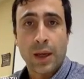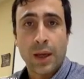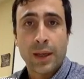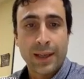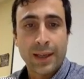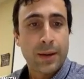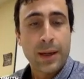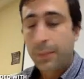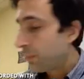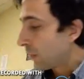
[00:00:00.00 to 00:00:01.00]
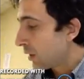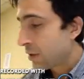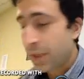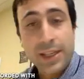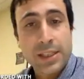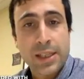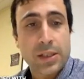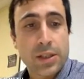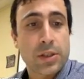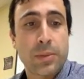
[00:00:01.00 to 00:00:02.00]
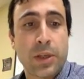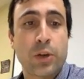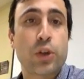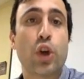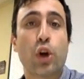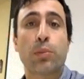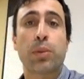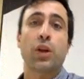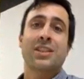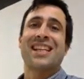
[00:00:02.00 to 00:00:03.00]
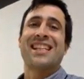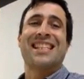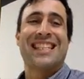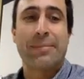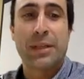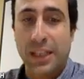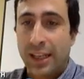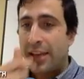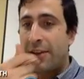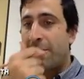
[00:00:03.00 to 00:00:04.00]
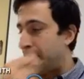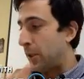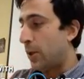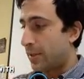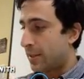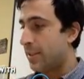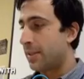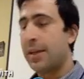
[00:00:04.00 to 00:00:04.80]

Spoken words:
G'day. Today's lesson is going to be on dot plots and stem and leaf plots.